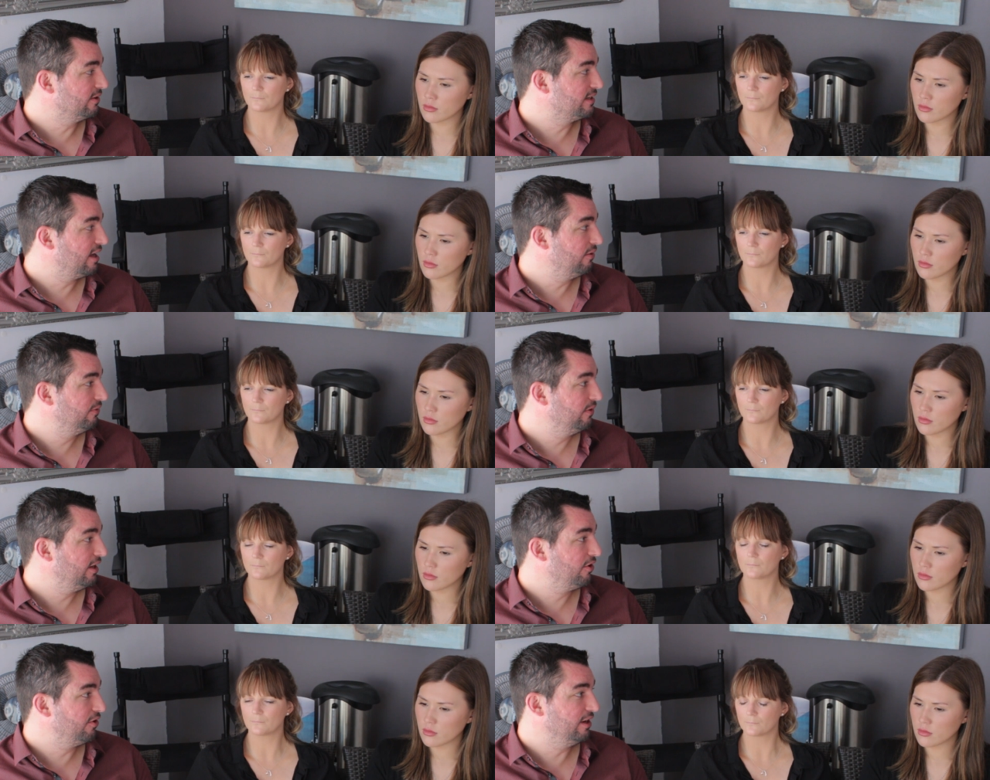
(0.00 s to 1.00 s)
Speaker 1: yourself.
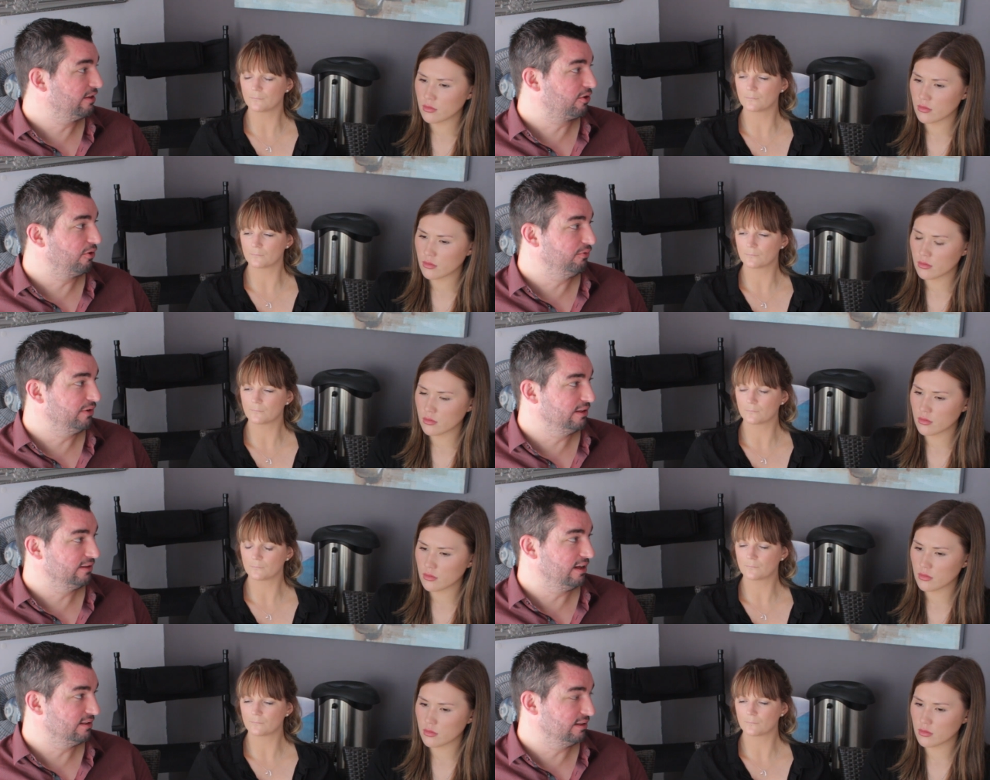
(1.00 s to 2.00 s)
And not only does
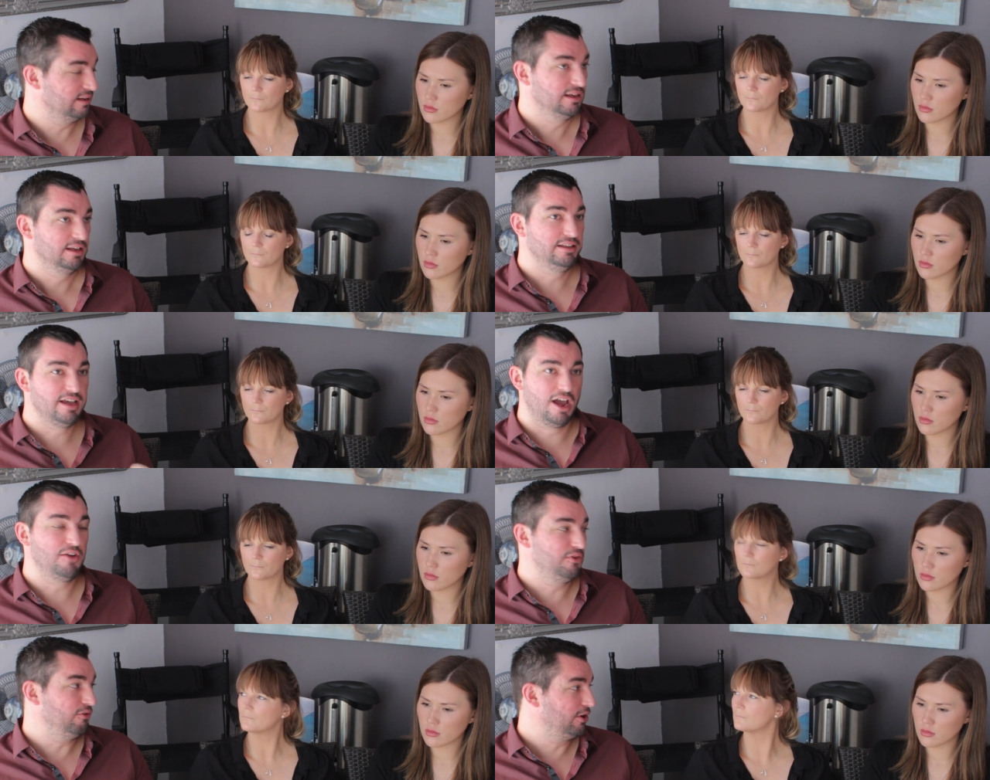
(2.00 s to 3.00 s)
confidence, as in, yeah,
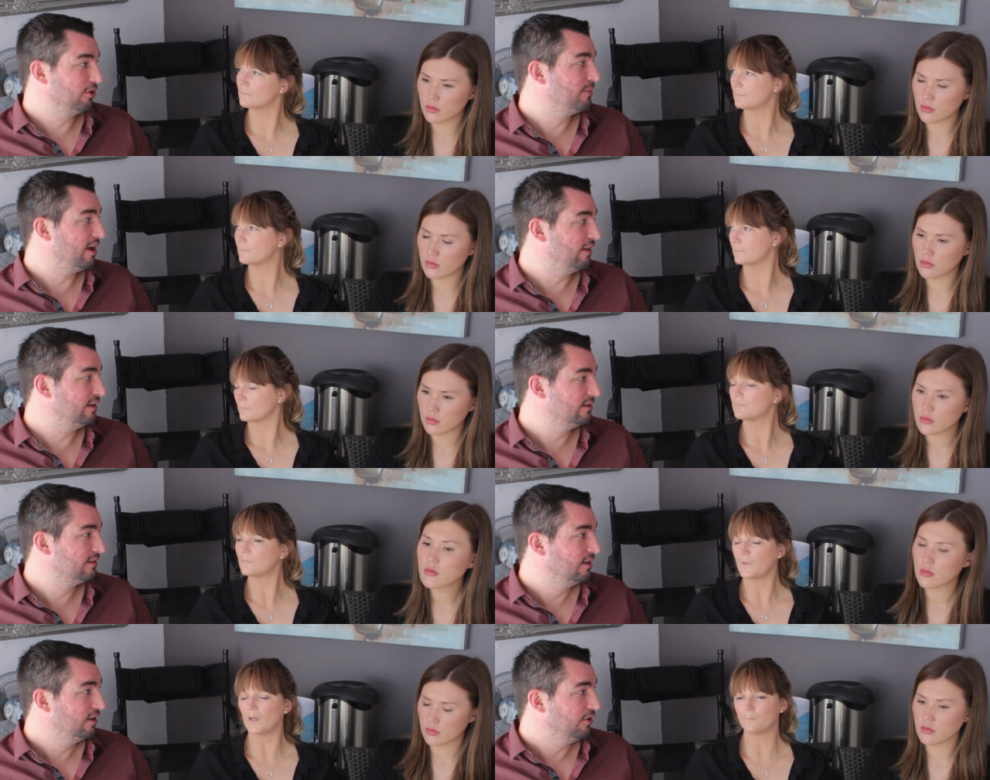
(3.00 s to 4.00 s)
I feel really good about
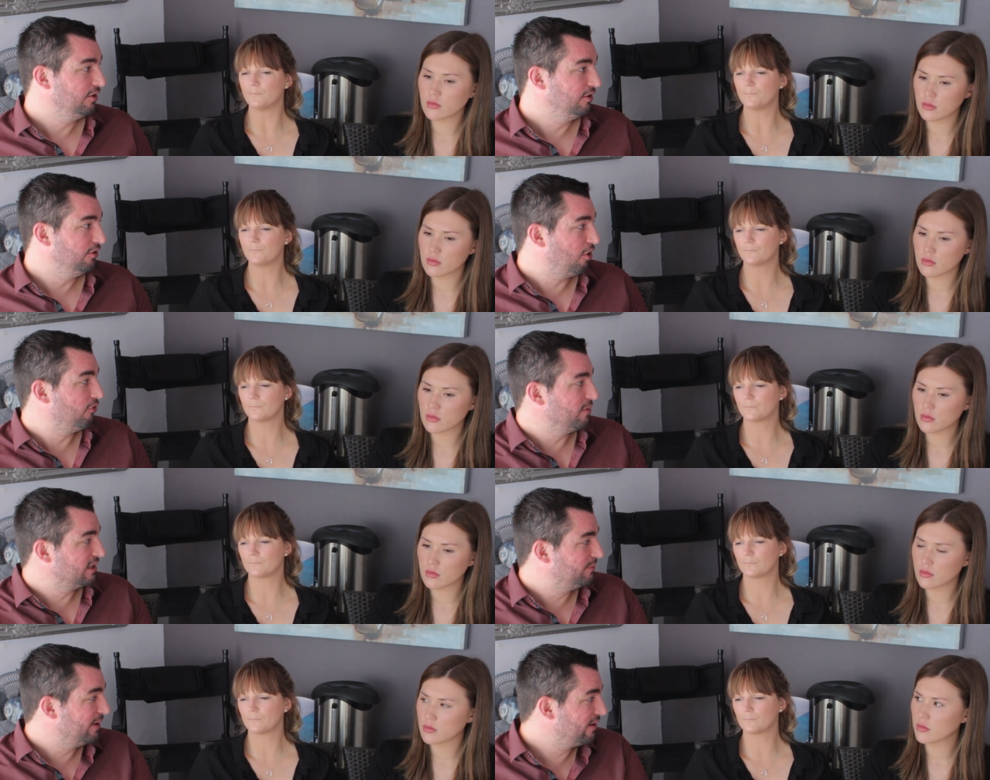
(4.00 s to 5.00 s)
this. Yeah. You know from
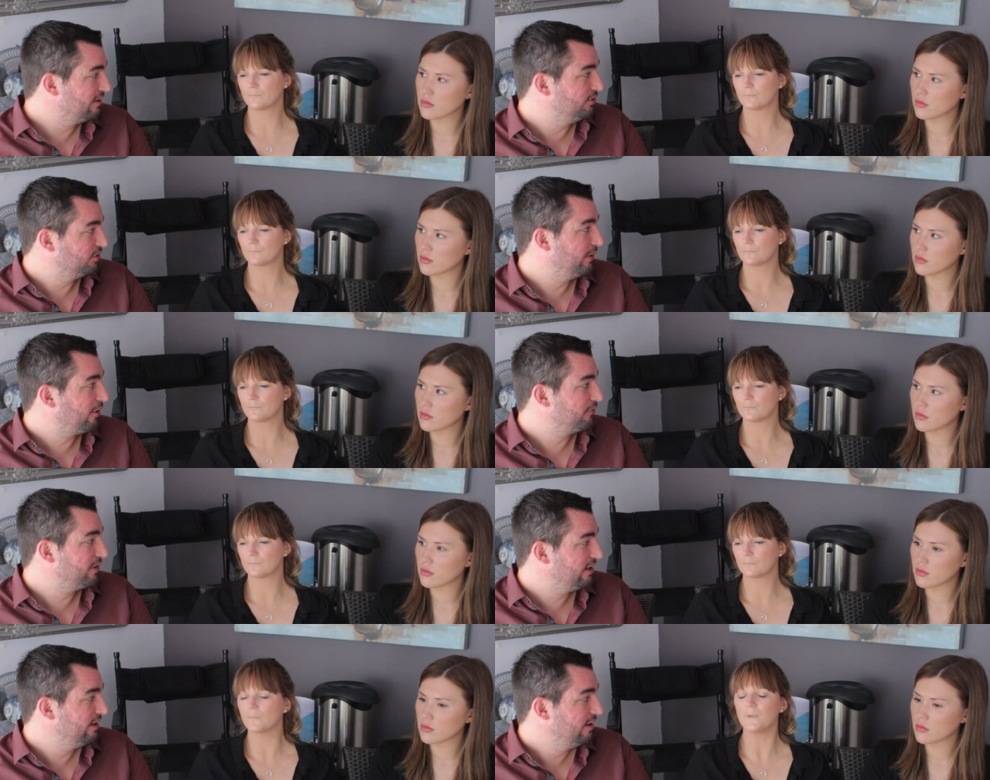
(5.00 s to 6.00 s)
experience you should be
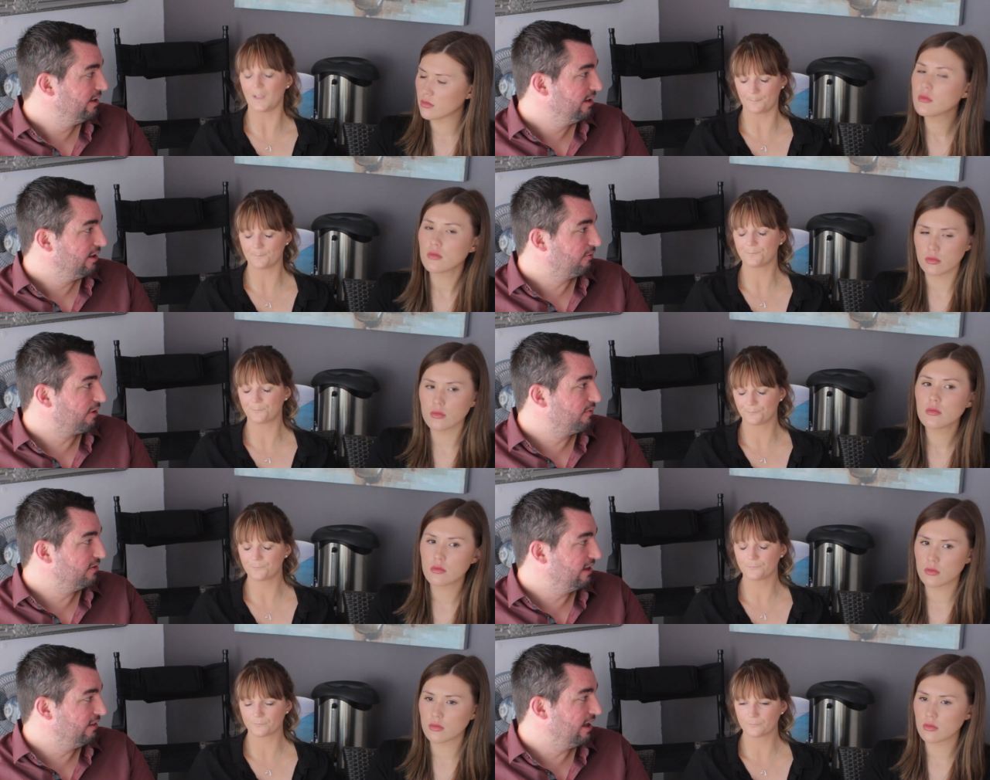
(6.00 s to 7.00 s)
confident. Yeah.
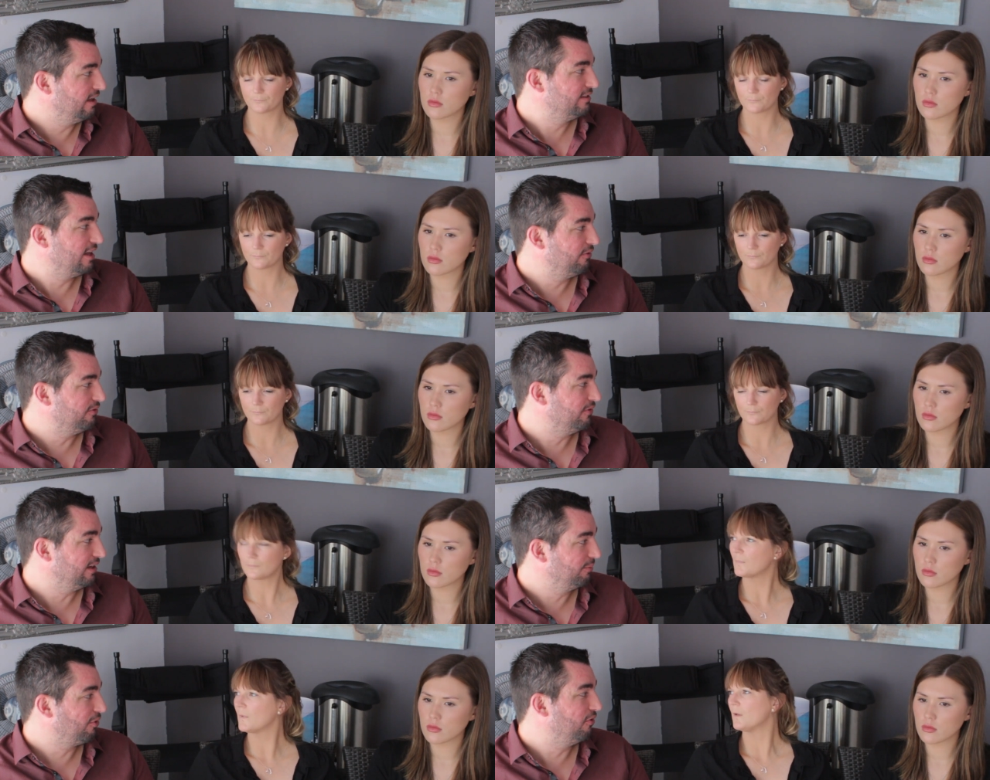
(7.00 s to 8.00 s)
Rather than that self
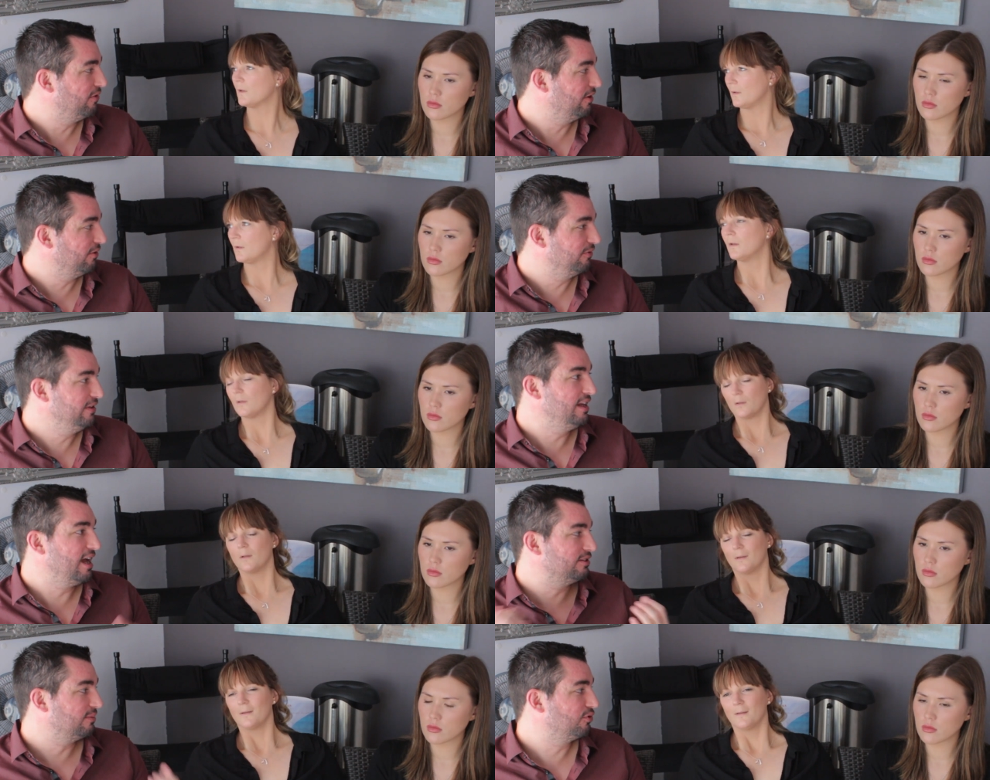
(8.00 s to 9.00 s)
fulfilling prophet of,
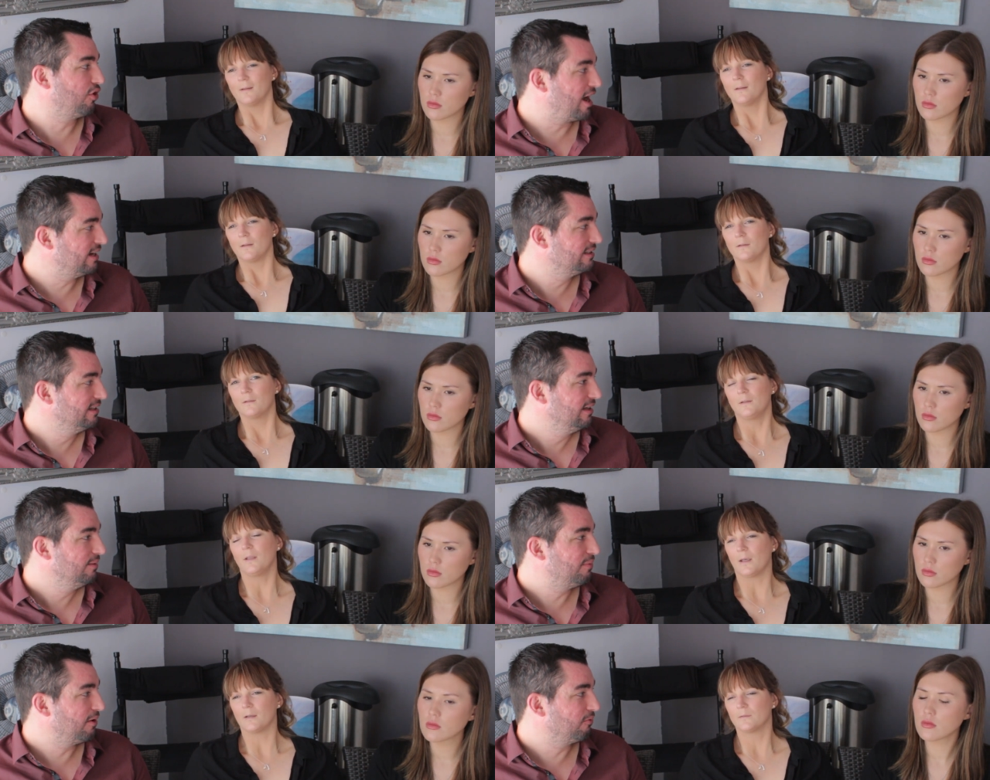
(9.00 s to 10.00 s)
yes, I'm great,
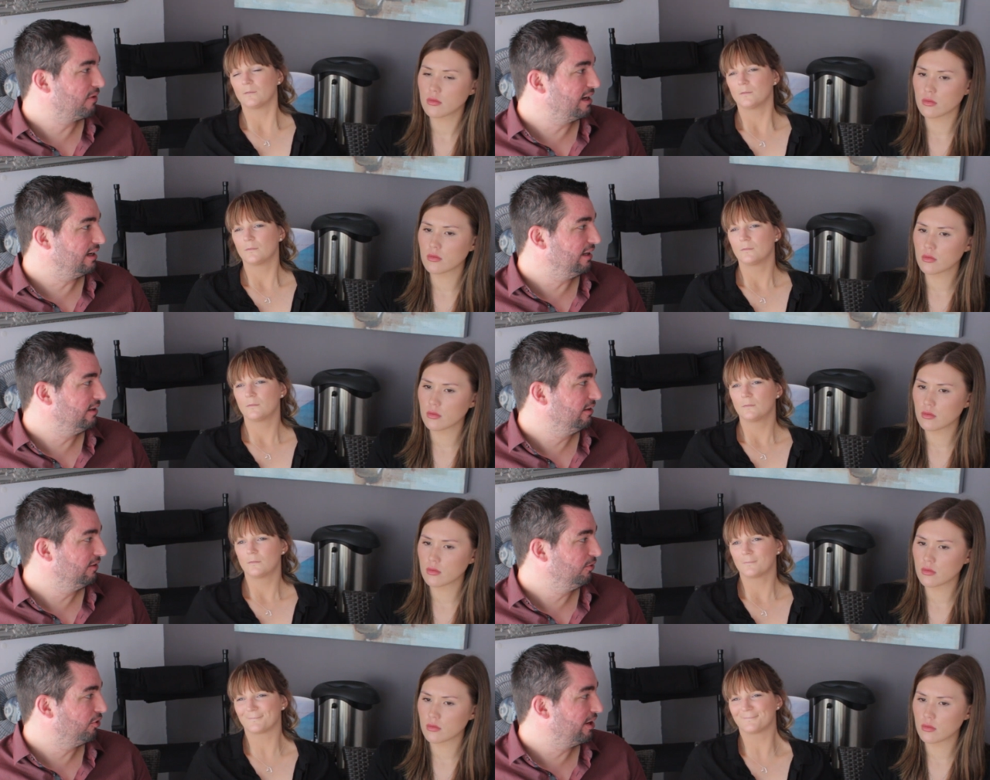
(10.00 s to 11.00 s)
yeah. but really
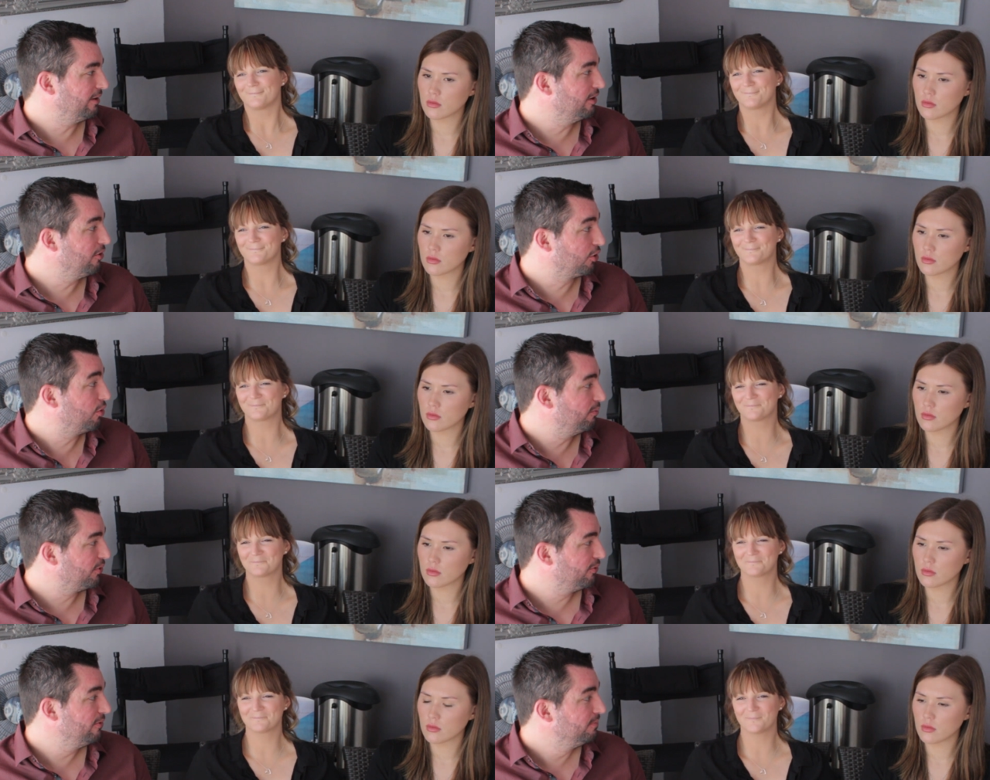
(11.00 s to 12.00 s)
you're not, not equipped
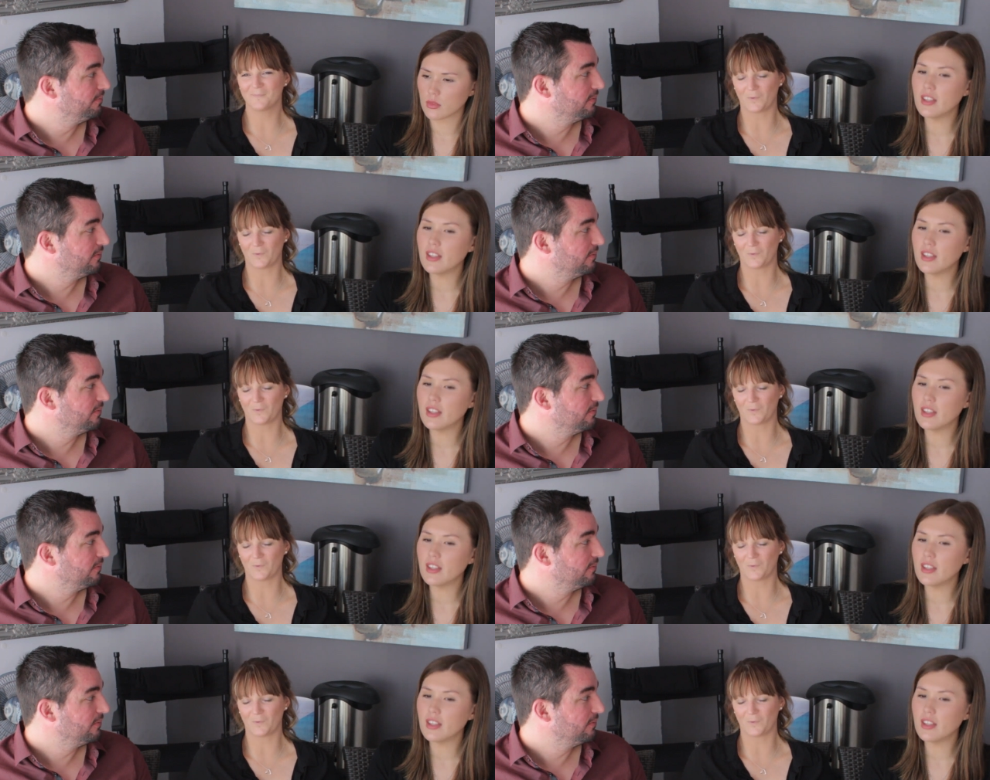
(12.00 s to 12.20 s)
at all. Right.